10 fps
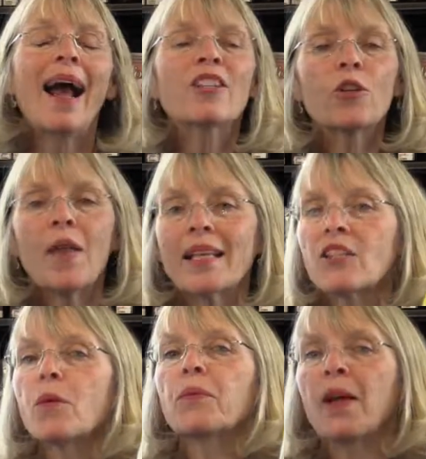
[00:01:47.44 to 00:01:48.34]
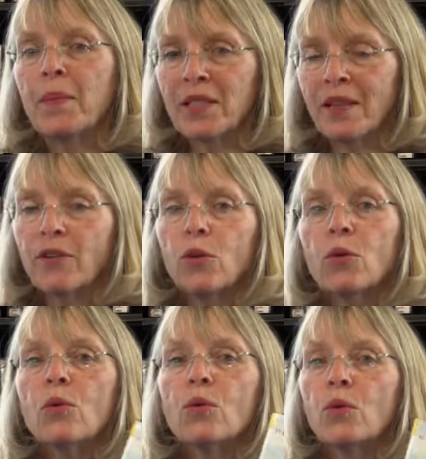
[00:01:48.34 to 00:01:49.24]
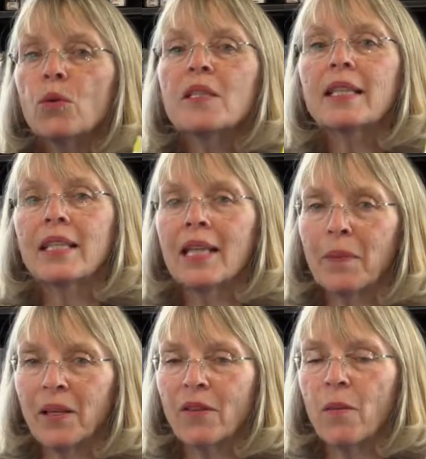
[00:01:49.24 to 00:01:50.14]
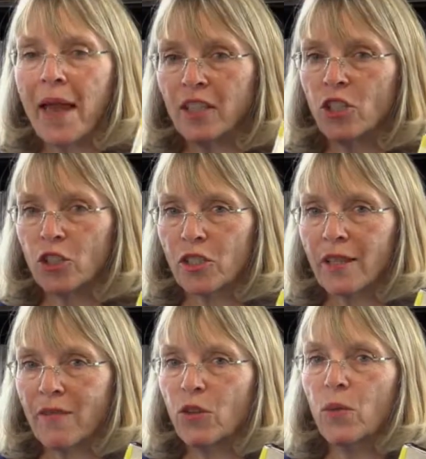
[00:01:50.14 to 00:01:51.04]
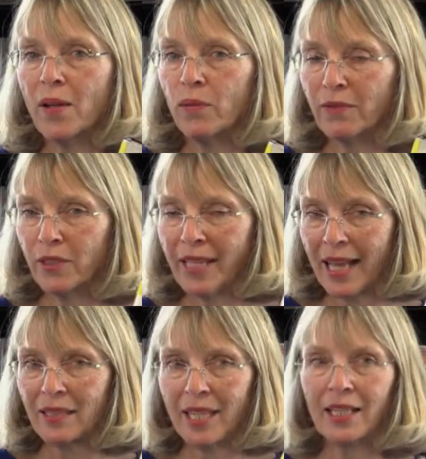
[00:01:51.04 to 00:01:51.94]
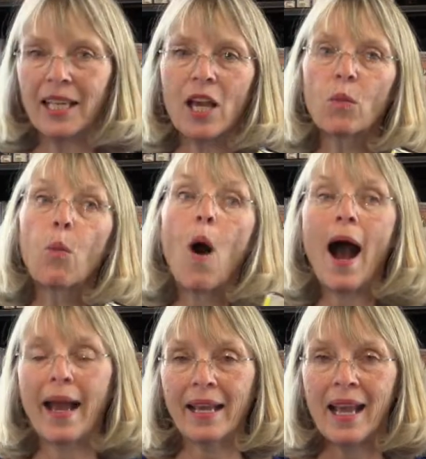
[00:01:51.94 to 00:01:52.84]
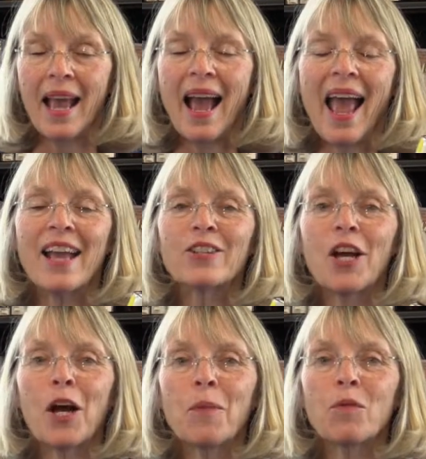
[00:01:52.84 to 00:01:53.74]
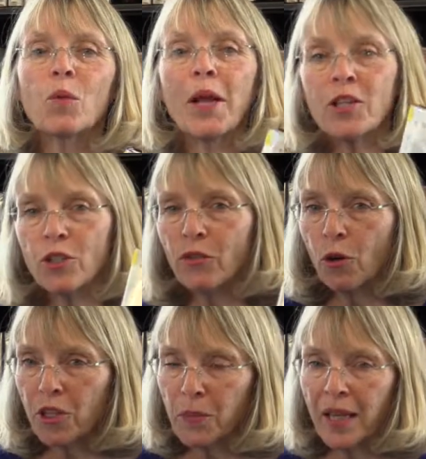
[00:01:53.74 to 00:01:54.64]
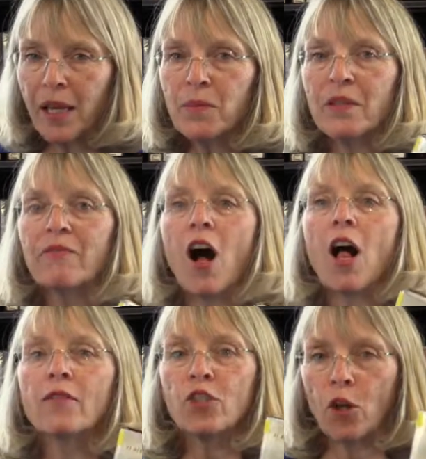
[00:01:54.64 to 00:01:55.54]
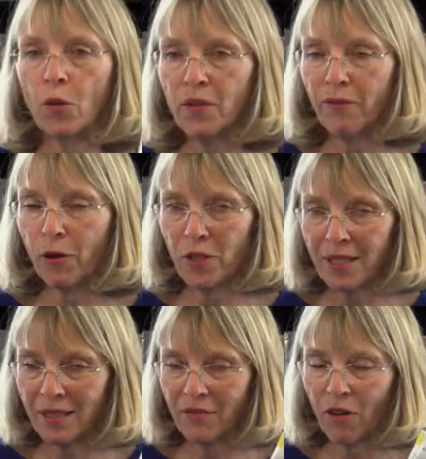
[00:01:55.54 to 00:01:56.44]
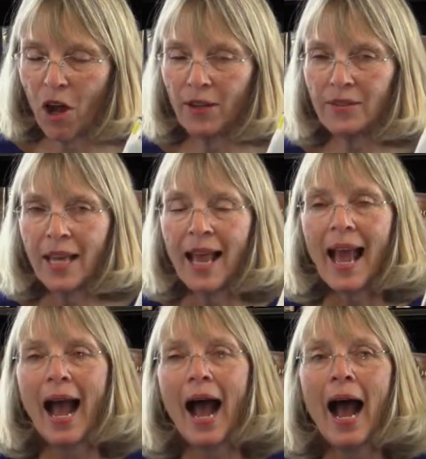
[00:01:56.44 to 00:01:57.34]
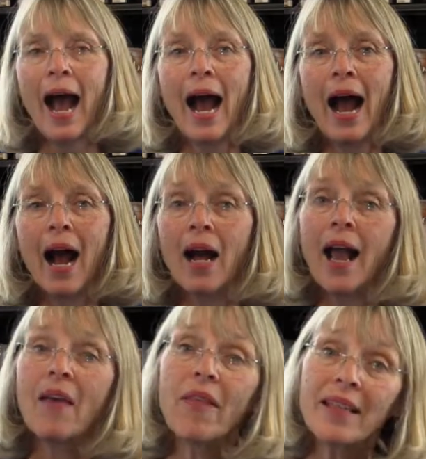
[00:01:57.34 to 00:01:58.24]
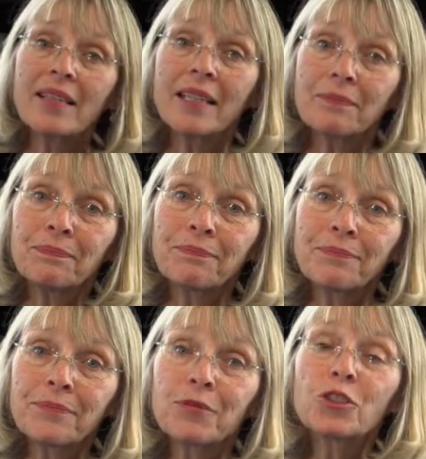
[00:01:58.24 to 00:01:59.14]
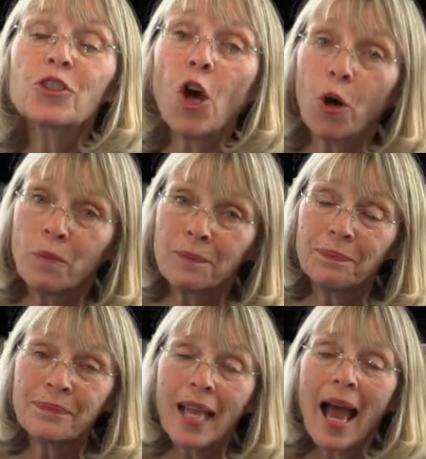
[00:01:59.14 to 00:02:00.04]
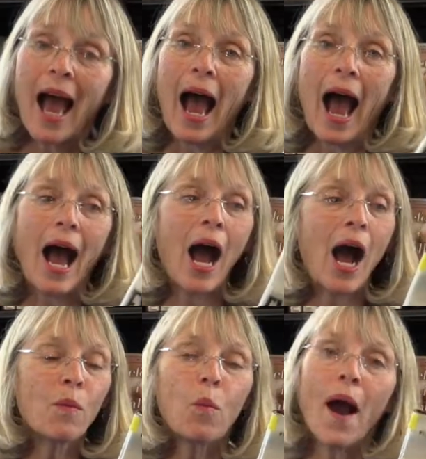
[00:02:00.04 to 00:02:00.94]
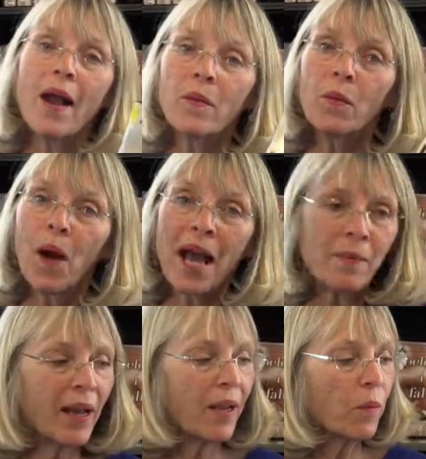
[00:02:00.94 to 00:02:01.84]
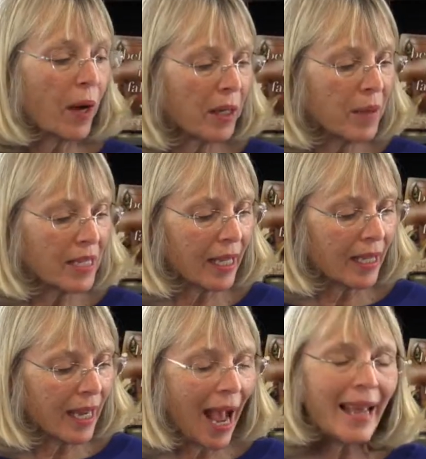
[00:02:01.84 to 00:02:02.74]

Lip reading: And so that's the premise of who is kidnapping the managers of the Red River Deli and why. And Ranger, of course, becomes involved. Joe, of course, is involved. And that's it. So why am I recommending it?